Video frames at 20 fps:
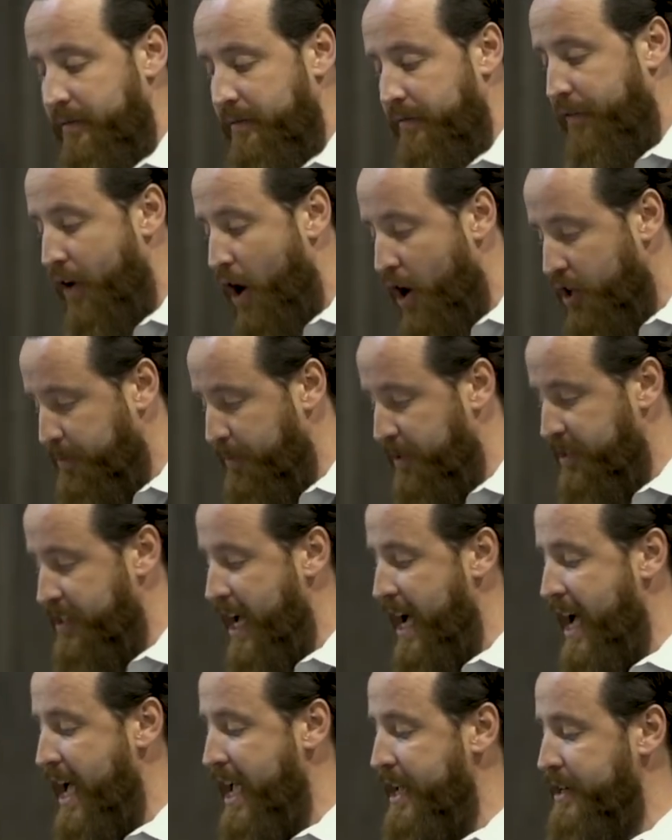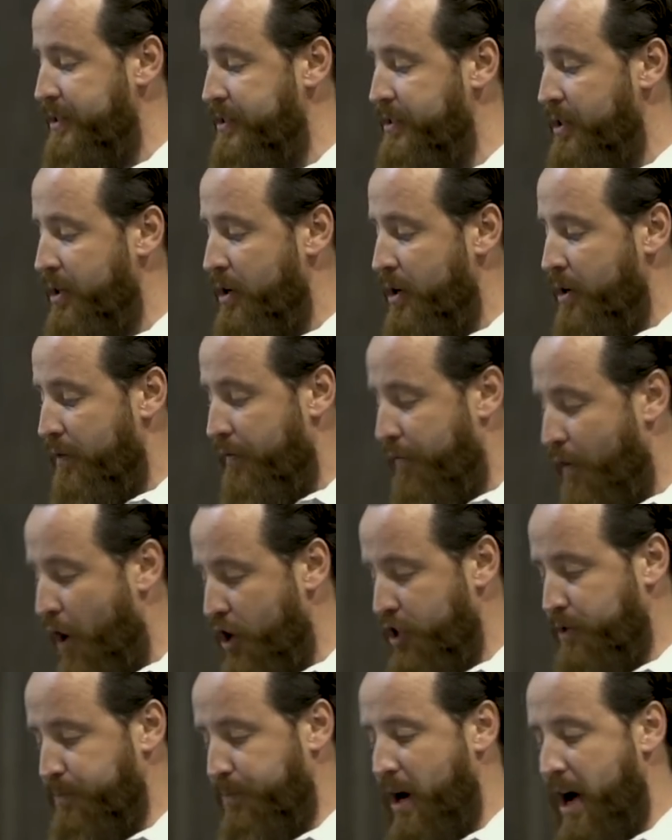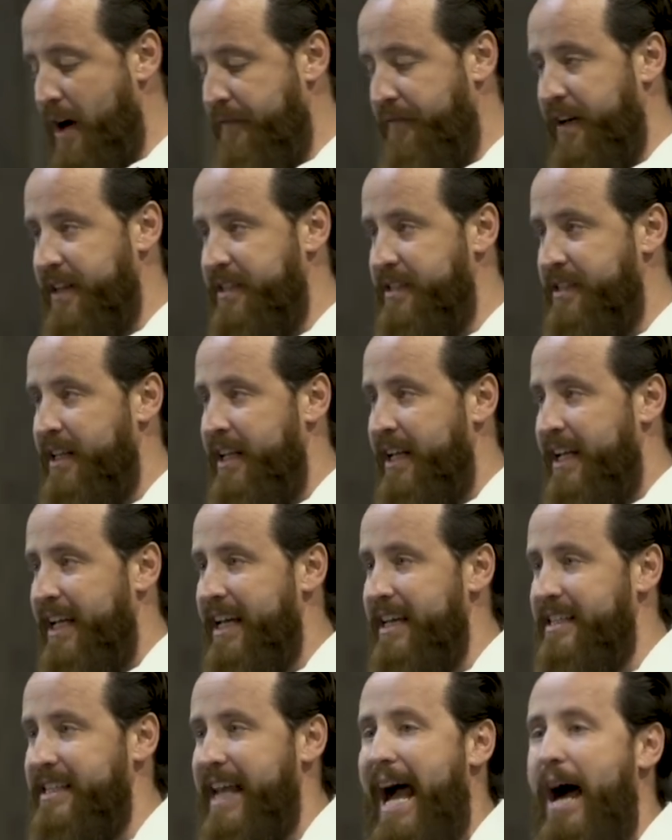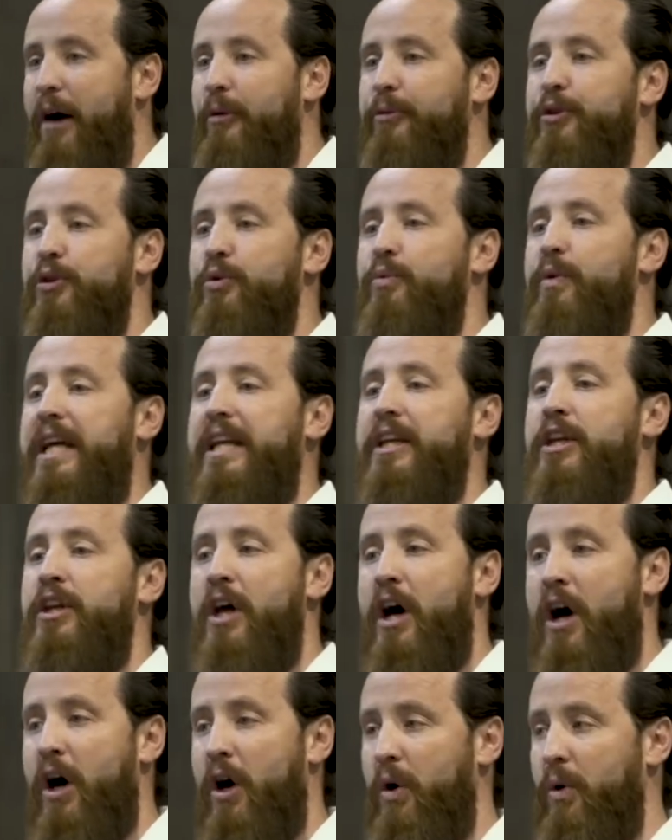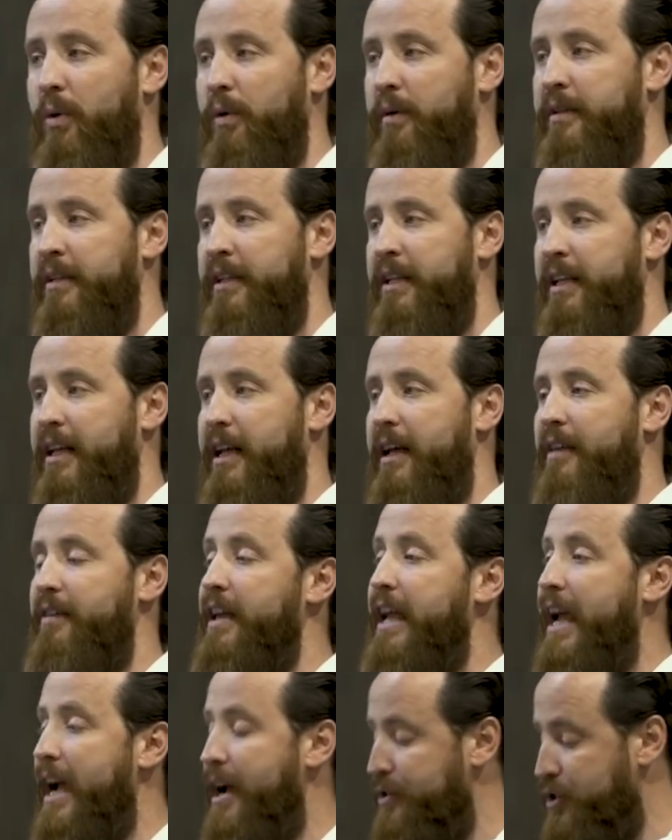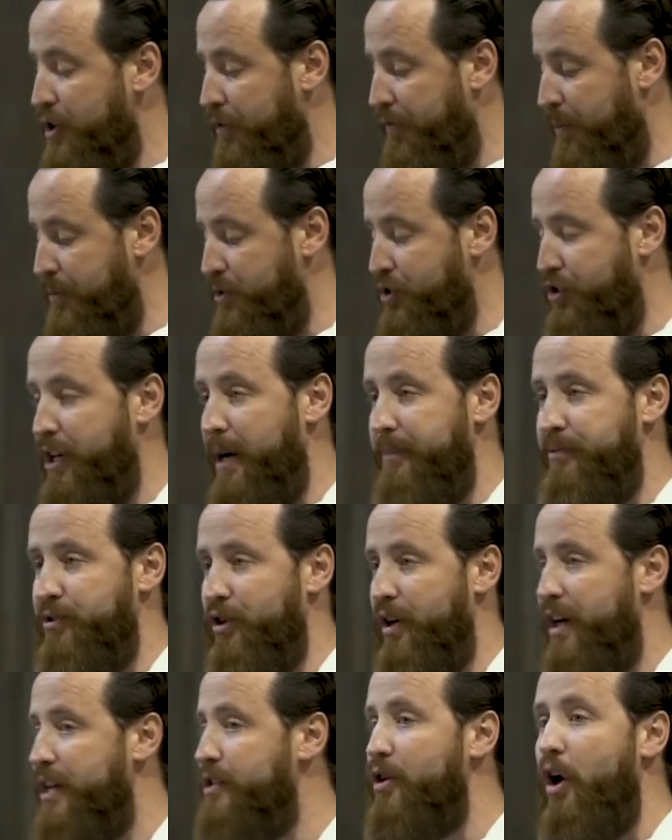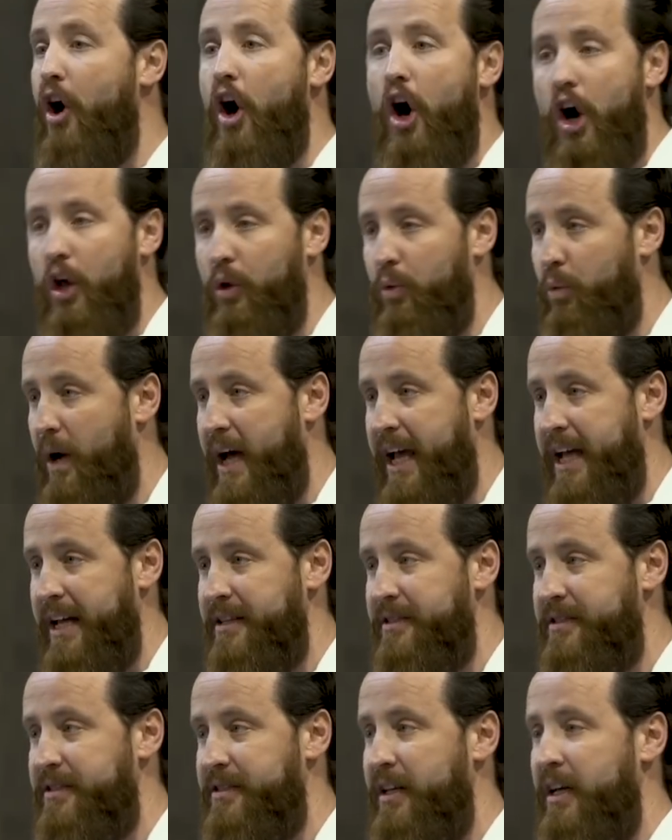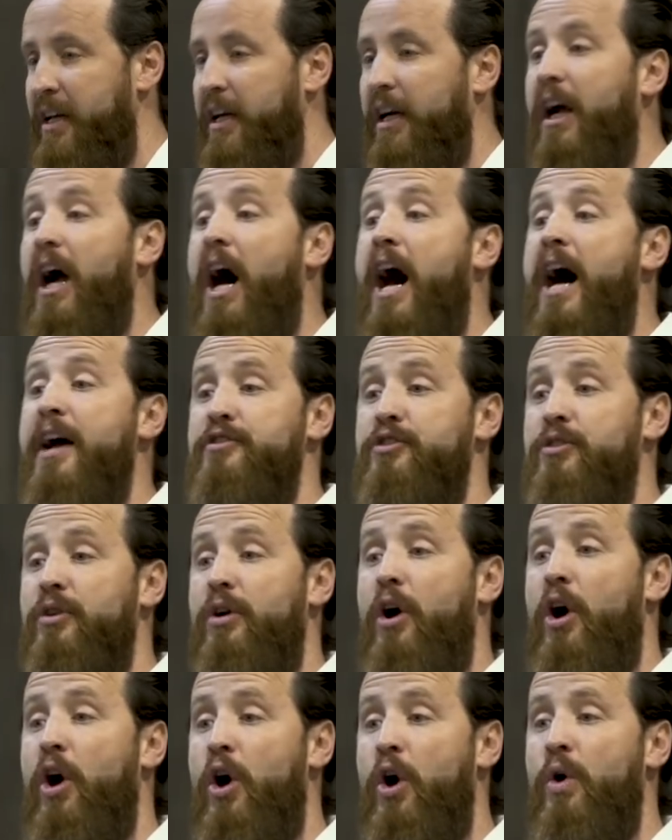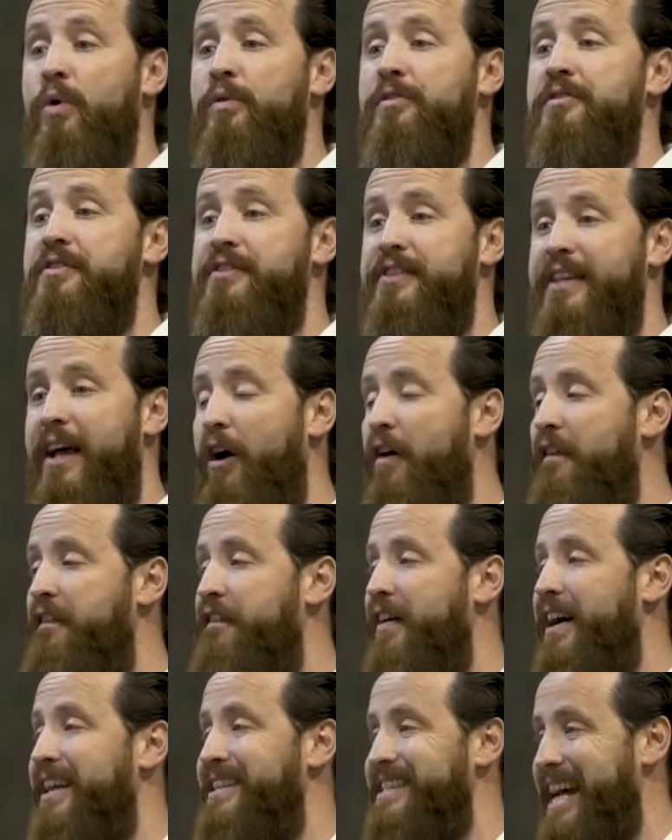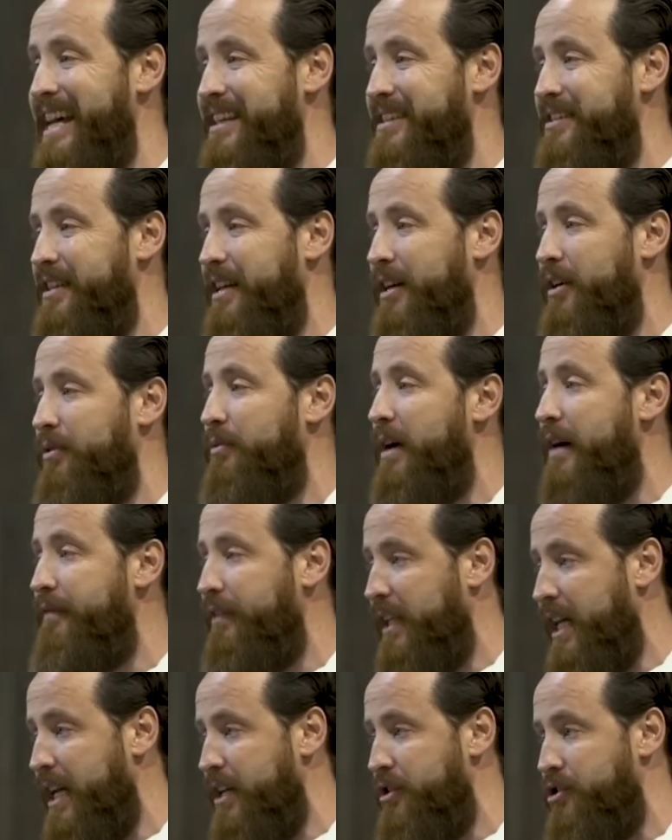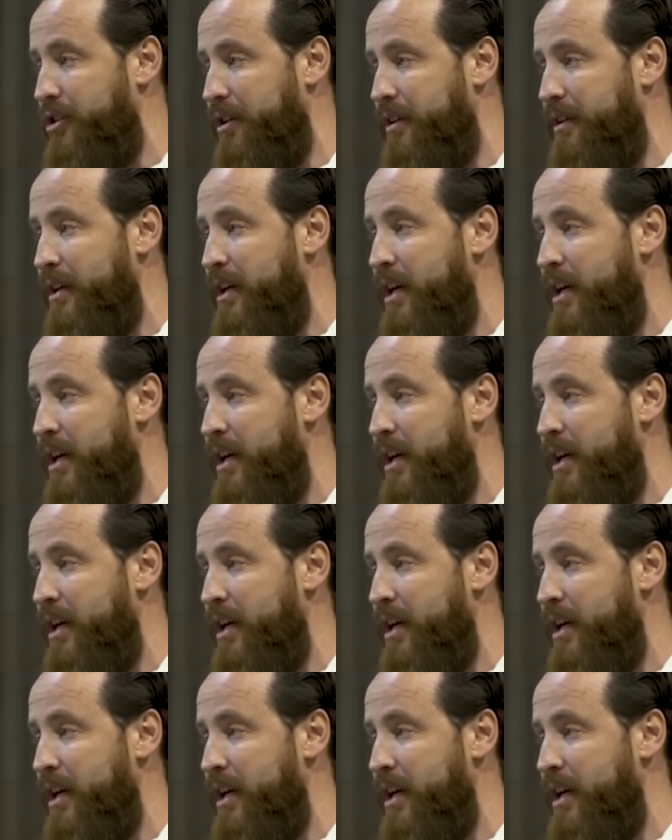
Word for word: false messiahs, false prophets, is how do we know? And the answer from Scripture is always God's own self-attesting revelation.